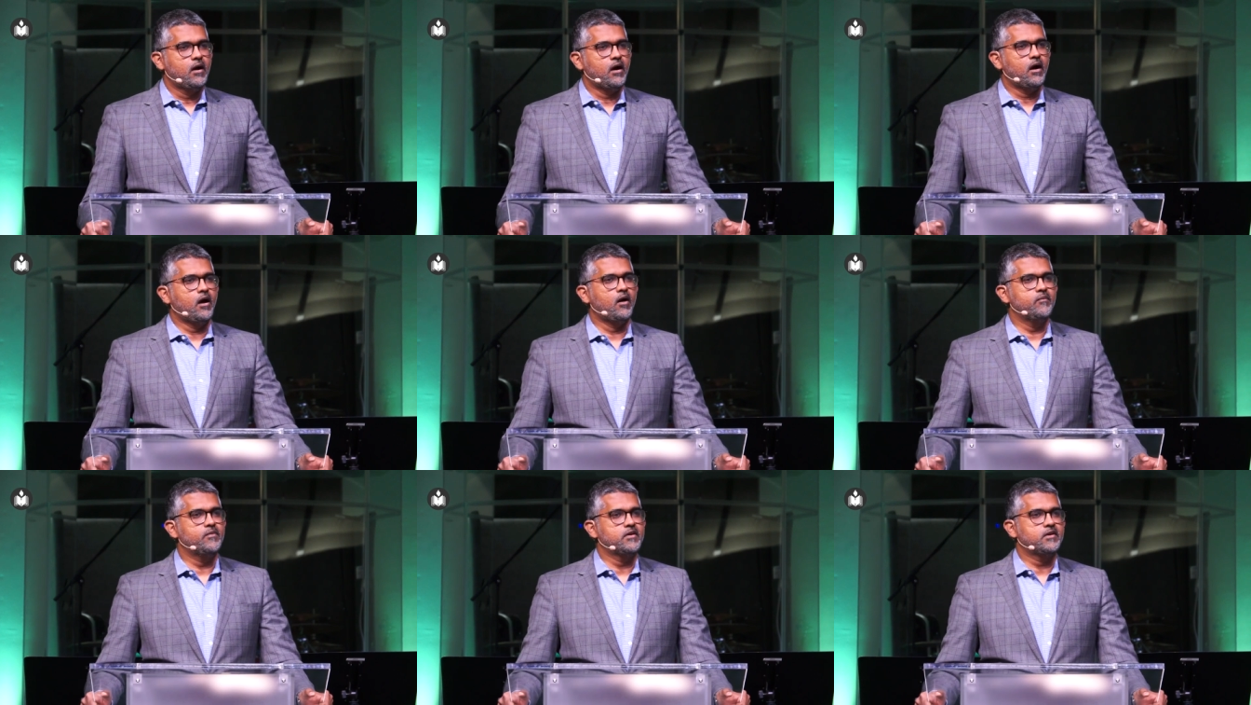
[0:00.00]

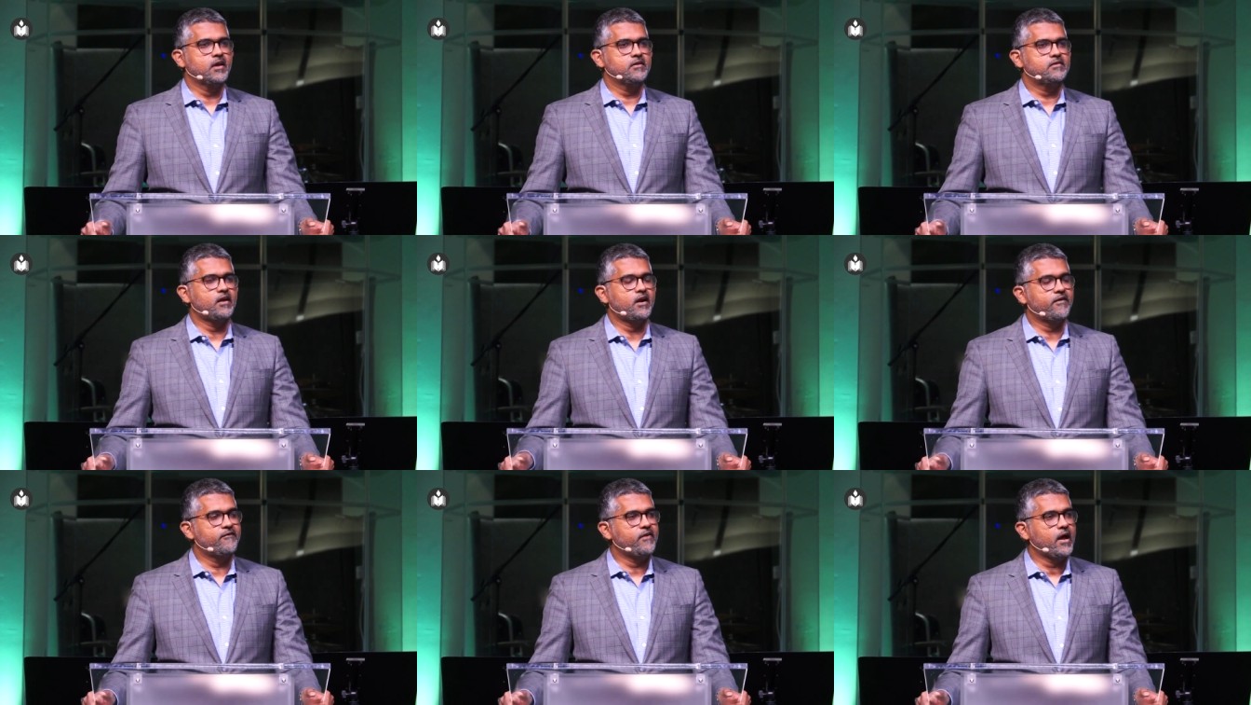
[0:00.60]
uh, the things that
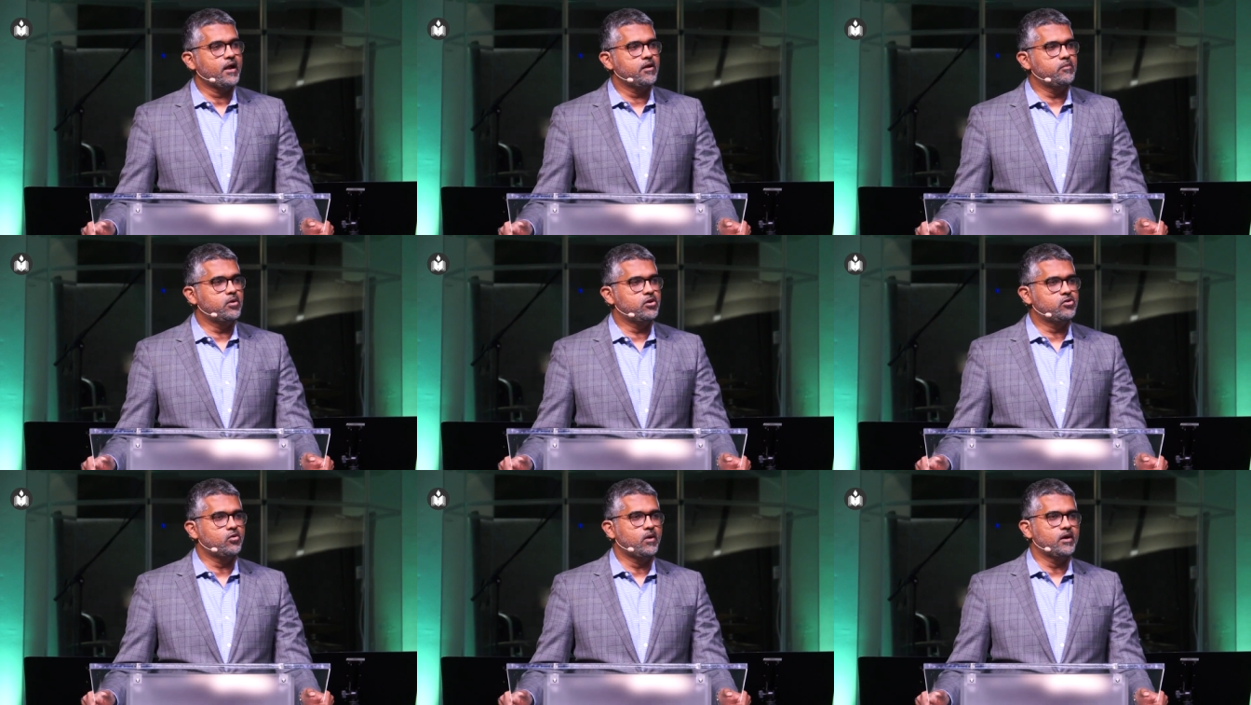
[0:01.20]
are
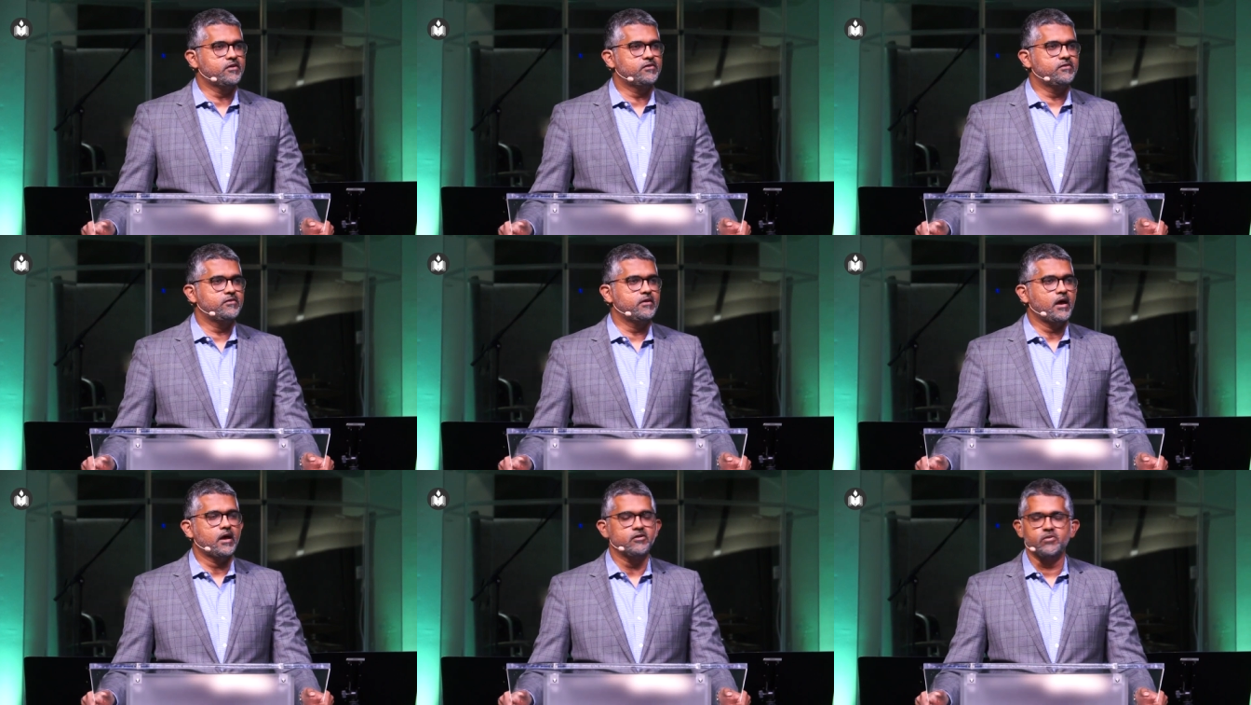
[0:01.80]
valuable to
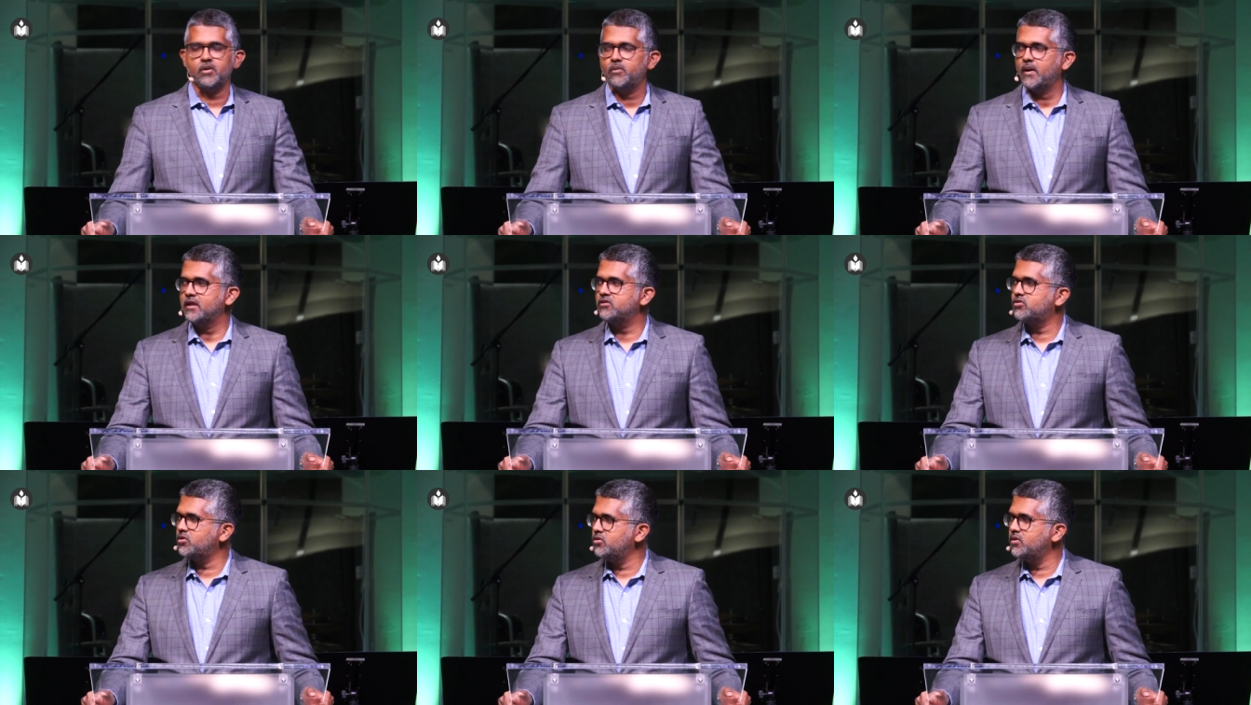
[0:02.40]
us as we
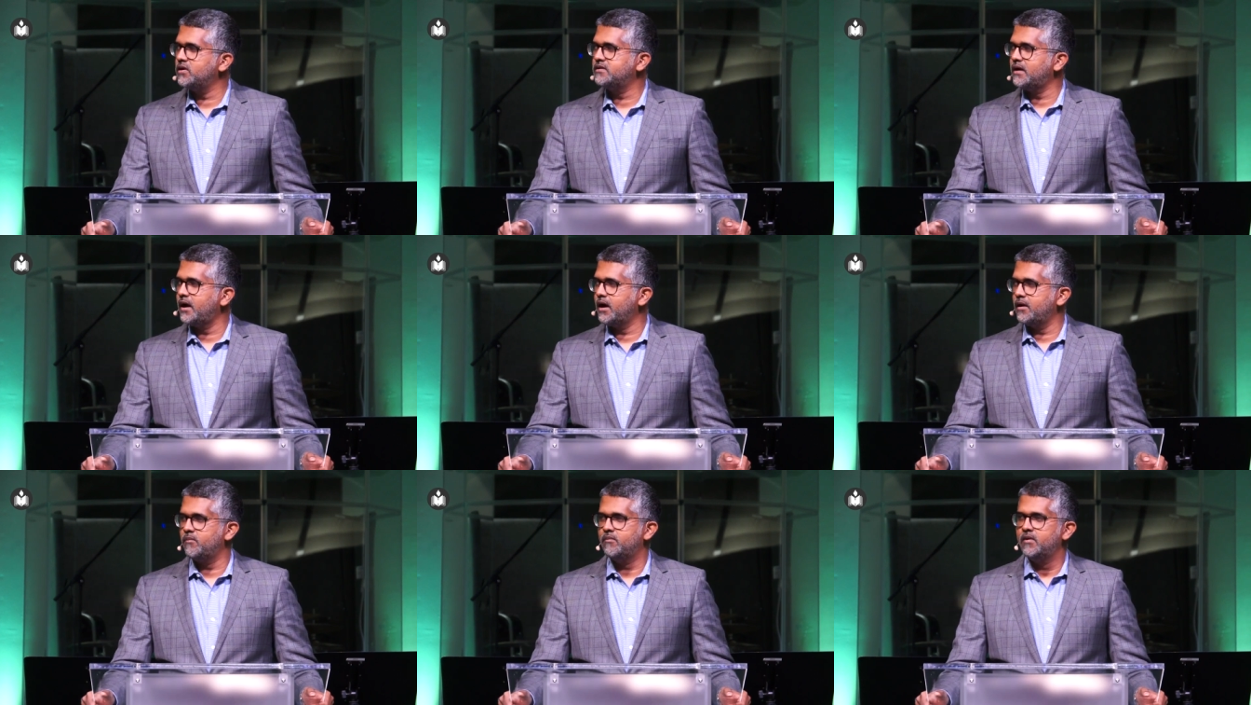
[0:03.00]
went through a
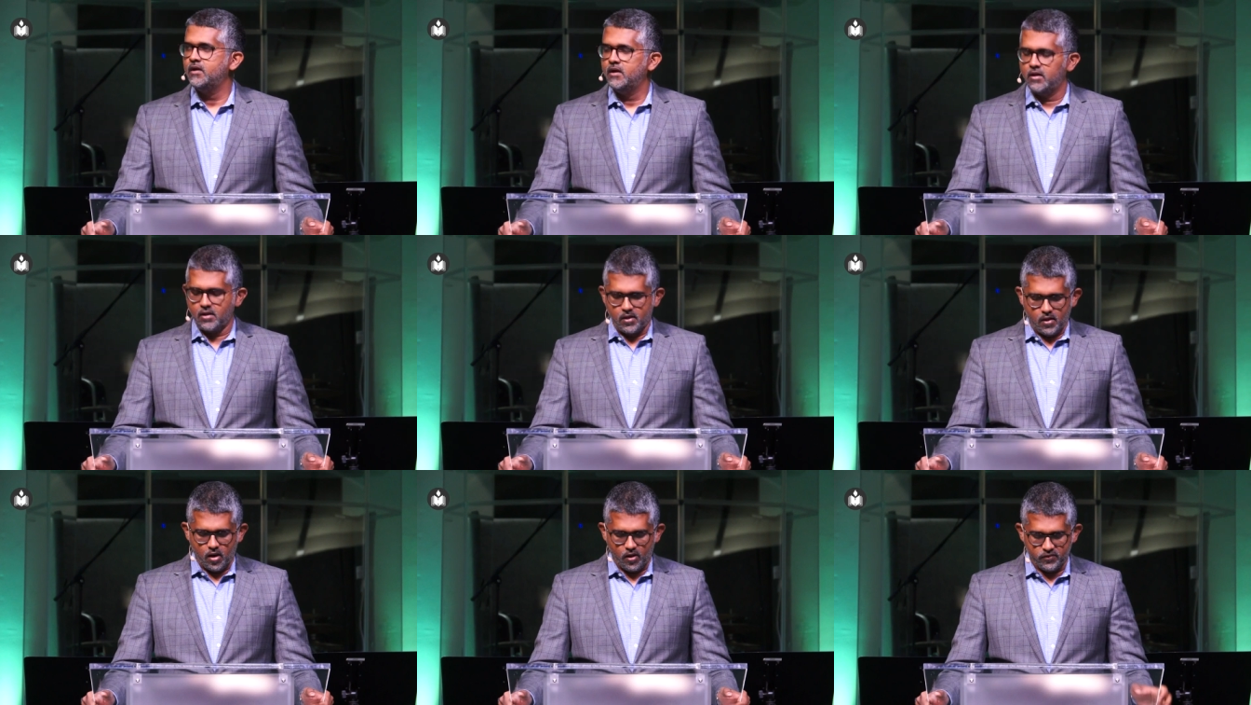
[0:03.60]
time
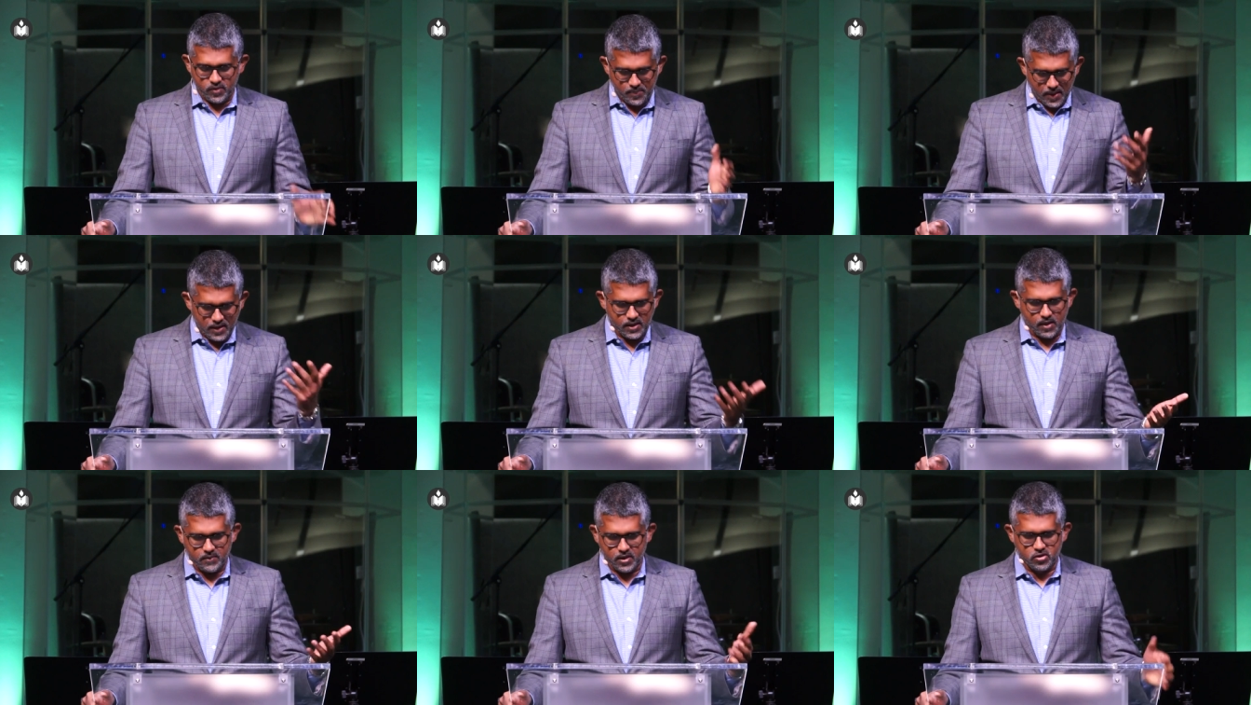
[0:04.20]
of the
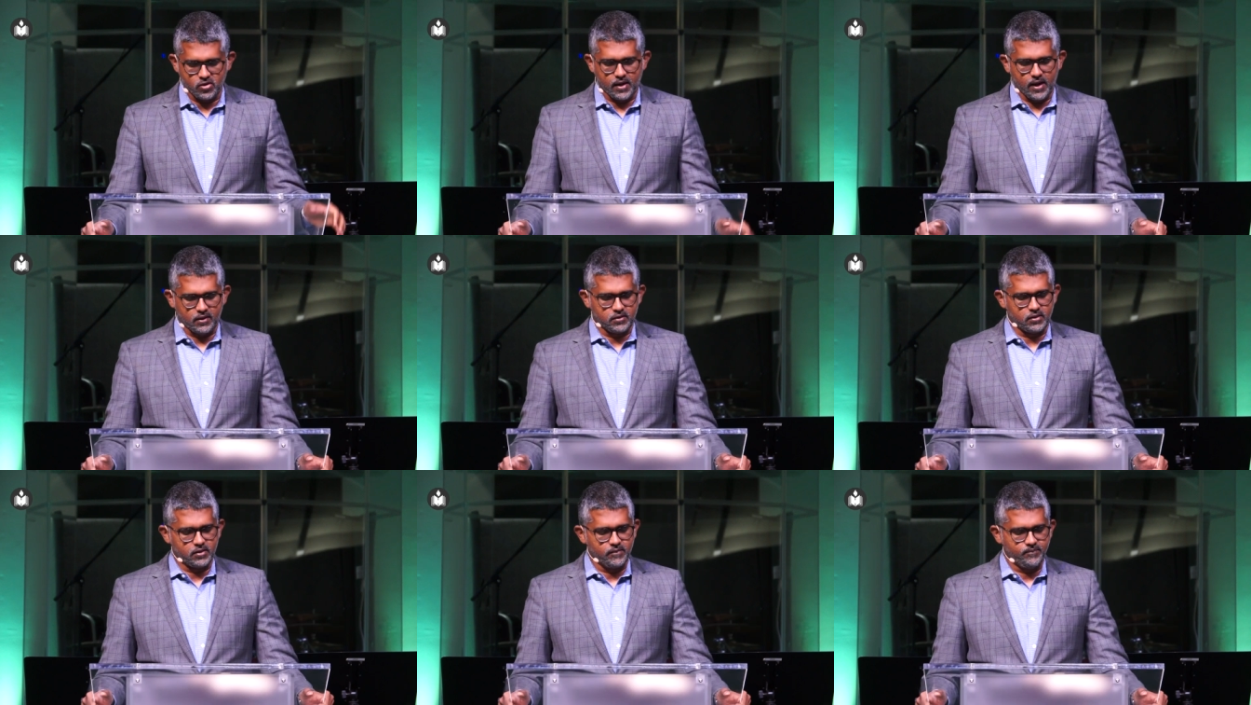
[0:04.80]
pandemic
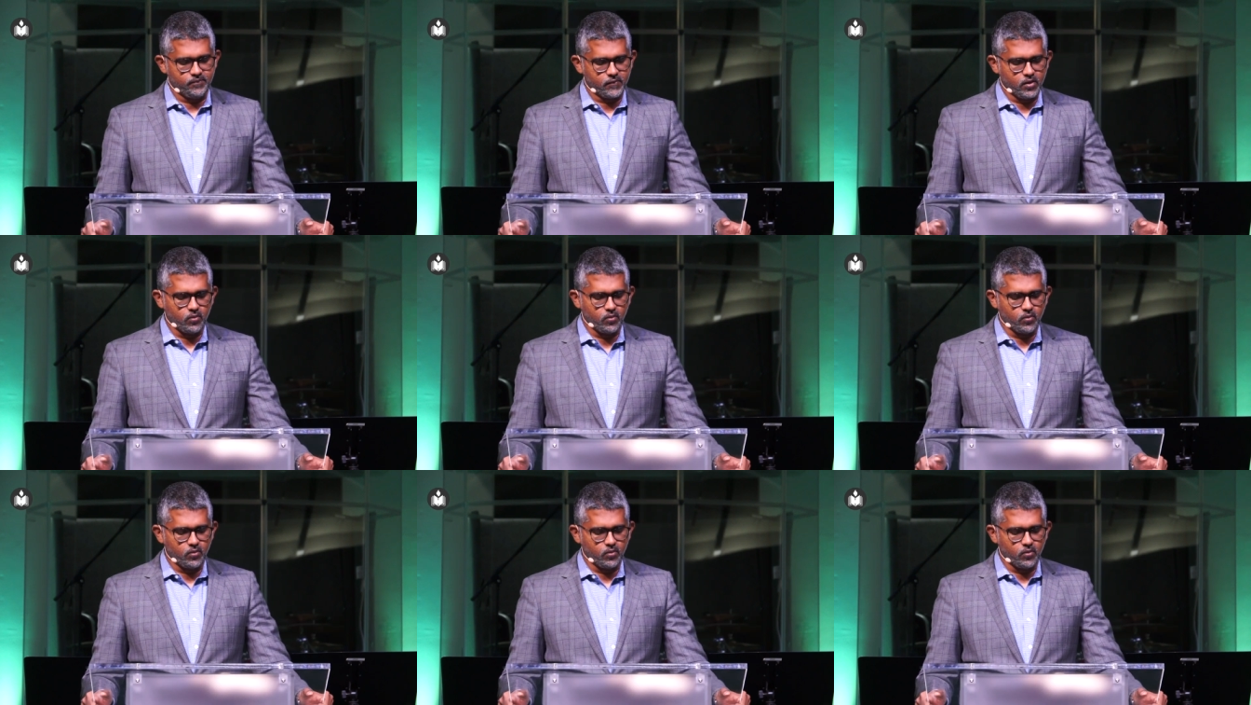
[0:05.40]
together.